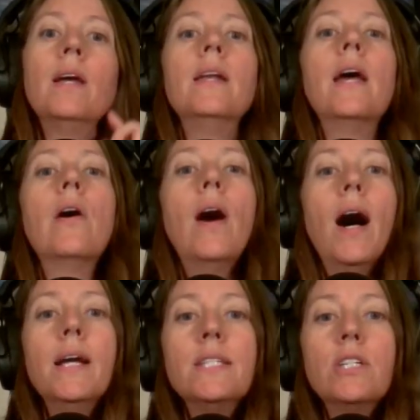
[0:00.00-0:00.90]
Now,
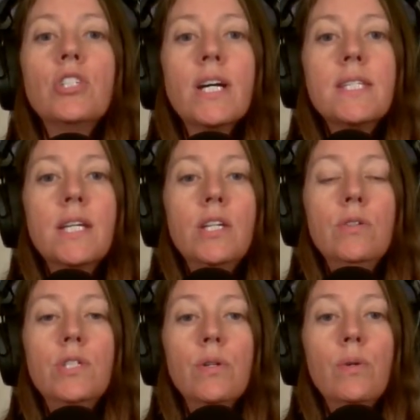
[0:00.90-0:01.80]
I suggest that you
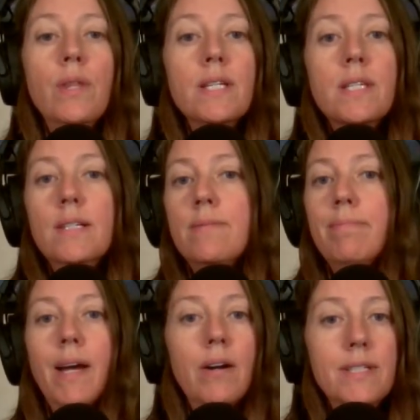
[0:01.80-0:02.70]
do this because
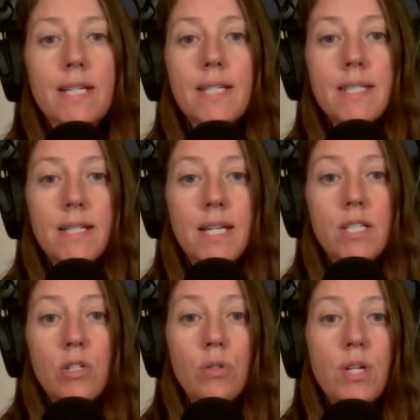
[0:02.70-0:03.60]
honestly, it takes
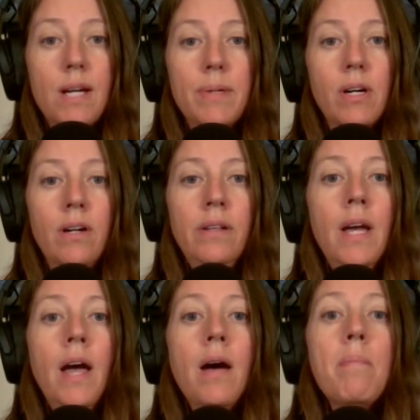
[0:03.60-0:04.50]
no time at all,
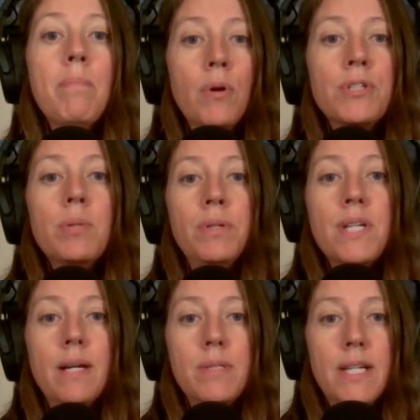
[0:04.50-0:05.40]
multiple
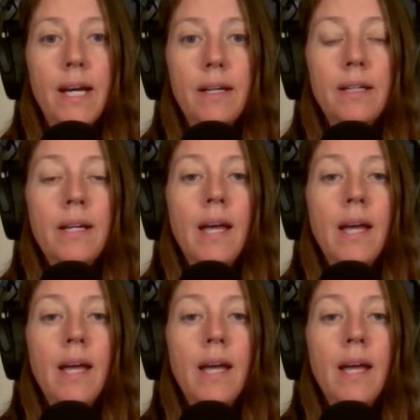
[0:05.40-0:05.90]
times a day.